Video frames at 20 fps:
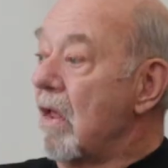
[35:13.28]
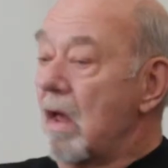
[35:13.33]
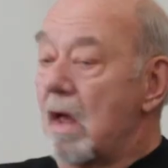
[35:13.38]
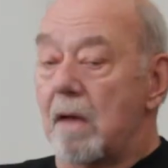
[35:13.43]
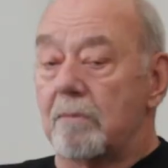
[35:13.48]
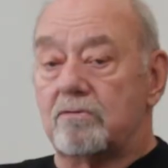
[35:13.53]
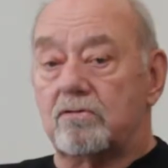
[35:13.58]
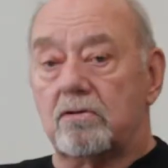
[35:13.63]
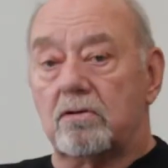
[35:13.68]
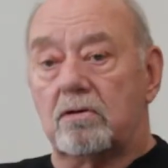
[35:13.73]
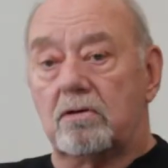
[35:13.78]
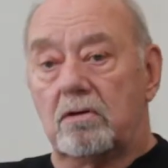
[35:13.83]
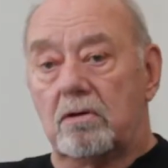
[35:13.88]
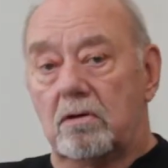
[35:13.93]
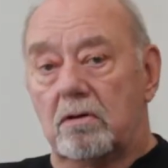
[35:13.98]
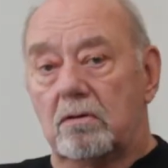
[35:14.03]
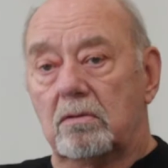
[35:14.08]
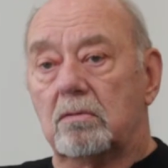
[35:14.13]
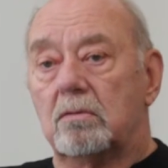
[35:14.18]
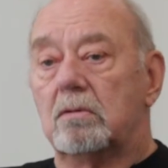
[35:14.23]
I'm sure you
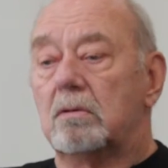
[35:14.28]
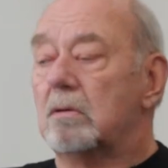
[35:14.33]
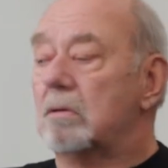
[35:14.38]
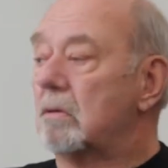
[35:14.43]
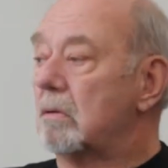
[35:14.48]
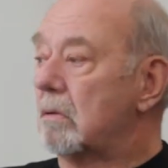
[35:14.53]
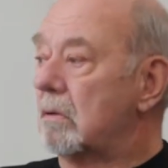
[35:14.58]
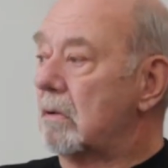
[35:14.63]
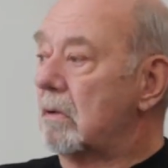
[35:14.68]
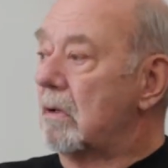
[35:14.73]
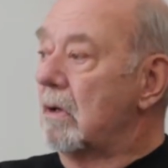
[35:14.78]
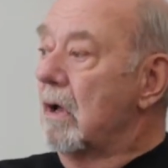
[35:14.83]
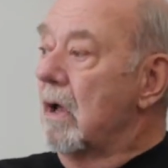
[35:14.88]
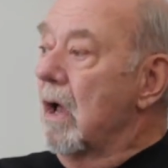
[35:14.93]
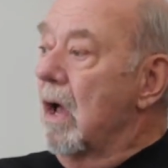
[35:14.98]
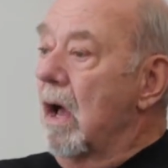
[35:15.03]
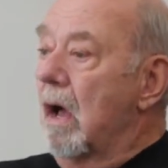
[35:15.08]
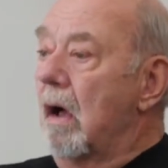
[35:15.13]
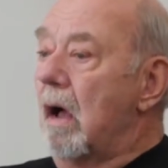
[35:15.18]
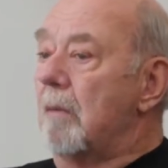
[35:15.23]
do.
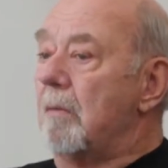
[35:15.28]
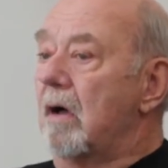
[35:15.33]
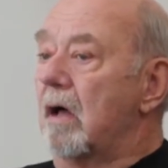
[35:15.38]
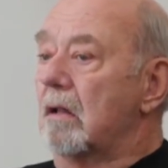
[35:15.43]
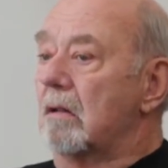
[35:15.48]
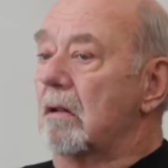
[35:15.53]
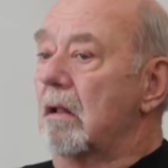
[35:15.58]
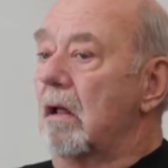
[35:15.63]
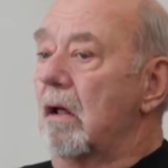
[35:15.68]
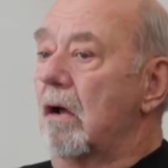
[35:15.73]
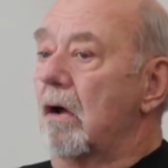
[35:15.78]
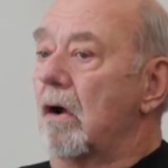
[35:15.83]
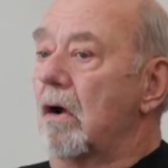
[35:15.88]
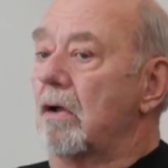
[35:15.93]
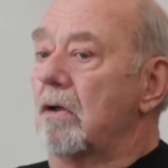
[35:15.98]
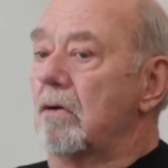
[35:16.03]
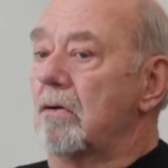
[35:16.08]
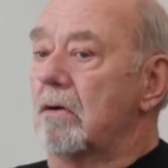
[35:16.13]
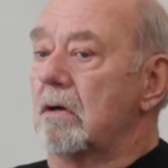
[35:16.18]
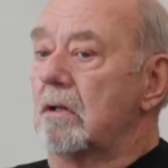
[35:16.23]
How about, are
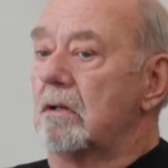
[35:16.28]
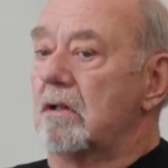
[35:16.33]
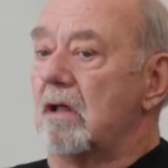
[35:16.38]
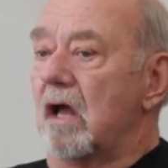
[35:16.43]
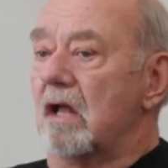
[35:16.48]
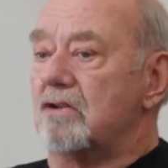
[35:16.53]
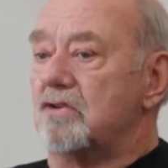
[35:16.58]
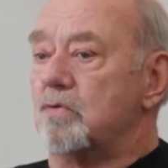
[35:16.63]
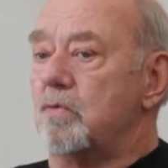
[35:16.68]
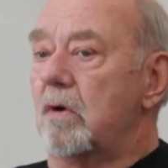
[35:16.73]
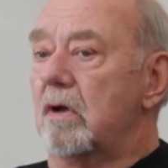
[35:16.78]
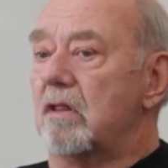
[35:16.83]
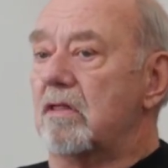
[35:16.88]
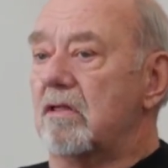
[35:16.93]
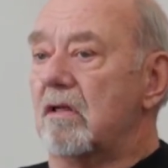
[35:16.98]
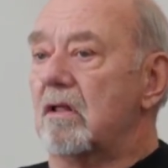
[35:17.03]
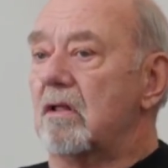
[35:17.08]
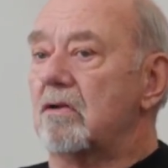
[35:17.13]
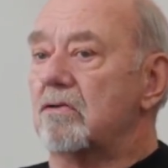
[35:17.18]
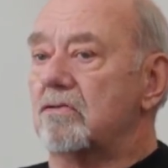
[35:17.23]
you in touch with,
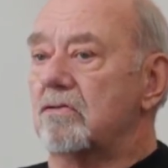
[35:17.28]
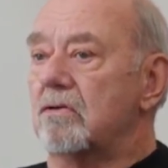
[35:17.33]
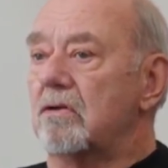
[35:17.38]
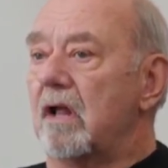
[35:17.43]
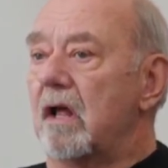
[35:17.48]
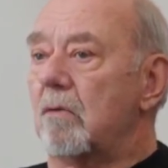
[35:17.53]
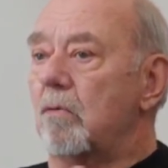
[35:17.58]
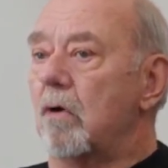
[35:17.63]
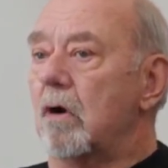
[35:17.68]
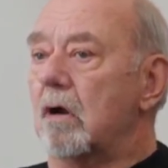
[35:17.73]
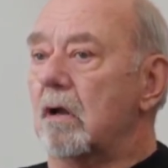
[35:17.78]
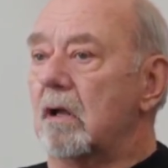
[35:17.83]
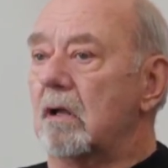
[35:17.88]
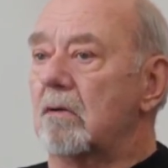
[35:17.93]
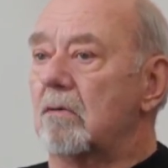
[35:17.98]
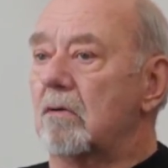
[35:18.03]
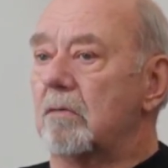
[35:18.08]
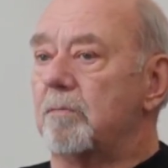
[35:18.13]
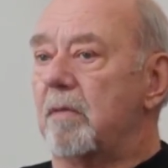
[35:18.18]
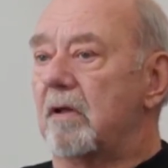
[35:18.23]
and is there
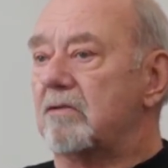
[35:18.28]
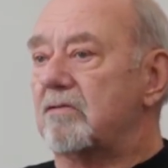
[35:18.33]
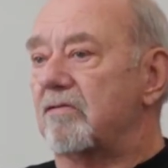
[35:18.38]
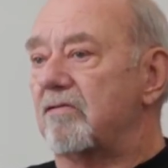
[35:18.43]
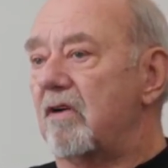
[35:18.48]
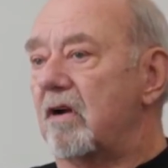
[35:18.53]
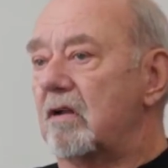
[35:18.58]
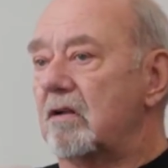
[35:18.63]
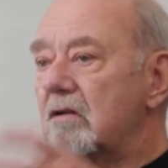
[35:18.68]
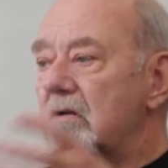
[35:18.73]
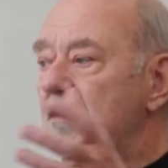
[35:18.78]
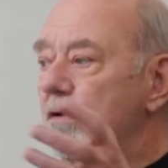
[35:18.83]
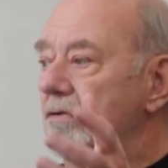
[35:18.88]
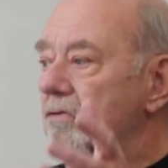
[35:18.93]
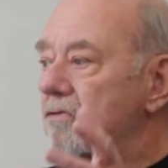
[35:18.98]
networking with Pennsylvania, New